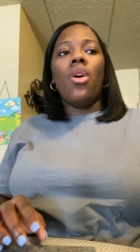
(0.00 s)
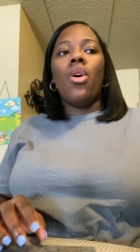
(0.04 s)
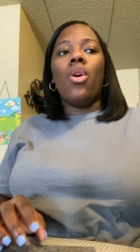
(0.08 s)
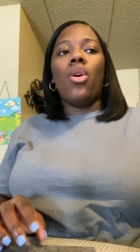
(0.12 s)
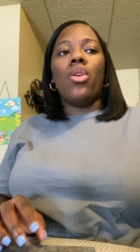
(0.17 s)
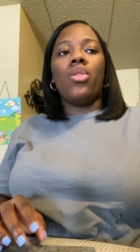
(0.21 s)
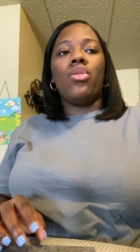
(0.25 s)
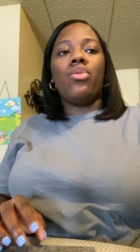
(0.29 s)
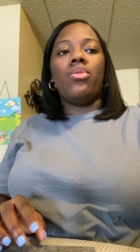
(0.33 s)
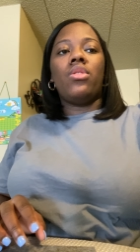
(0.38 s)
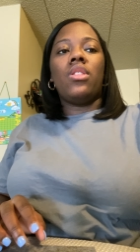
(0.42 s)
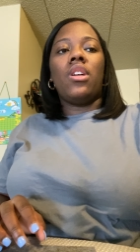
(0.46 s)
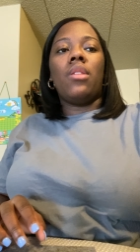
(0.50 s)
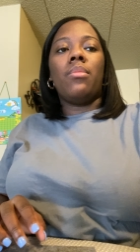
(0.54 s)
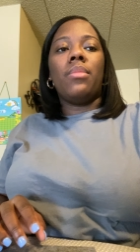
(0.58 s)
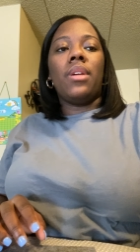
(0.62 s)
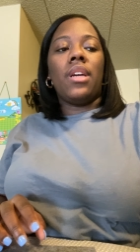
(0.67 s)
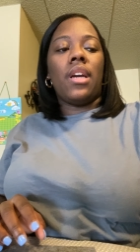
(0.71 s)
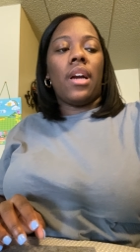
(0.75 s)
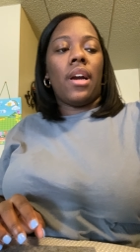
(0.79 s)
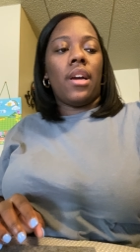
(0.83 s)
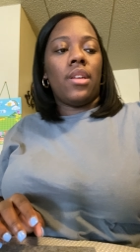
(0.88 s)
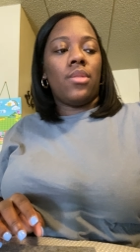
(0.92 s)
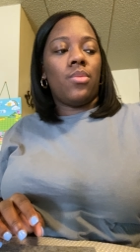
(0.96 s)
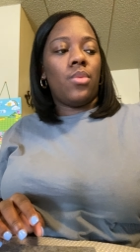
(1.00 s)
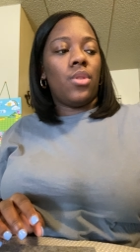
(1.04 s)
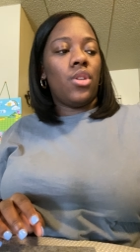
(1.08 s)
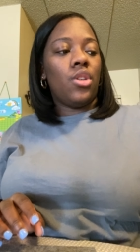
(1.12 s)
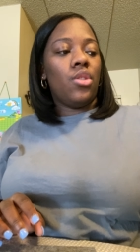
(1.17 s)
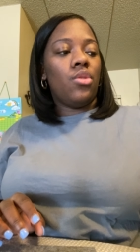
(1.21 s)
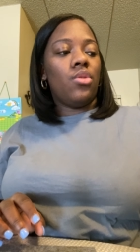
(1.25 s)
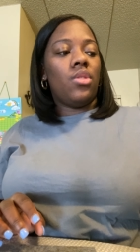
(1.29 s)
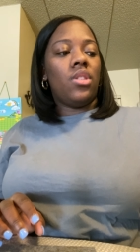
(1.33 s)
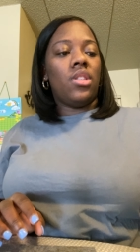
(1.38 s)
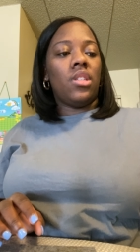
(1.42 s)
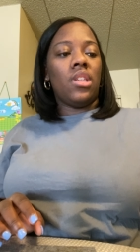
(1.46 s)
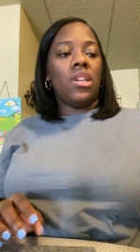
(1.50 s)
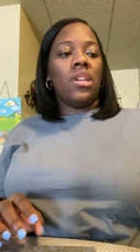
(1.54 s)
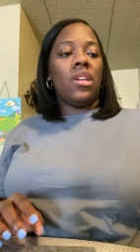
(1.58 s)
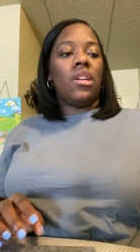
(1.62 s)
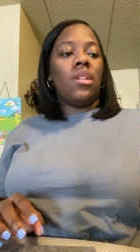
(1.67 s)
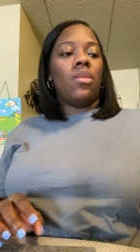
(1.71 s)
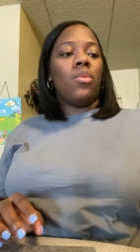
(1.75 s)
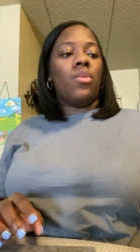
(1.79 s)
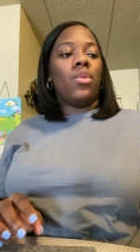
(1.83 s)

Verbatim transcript: Or oh, you tell me guys, what do you see?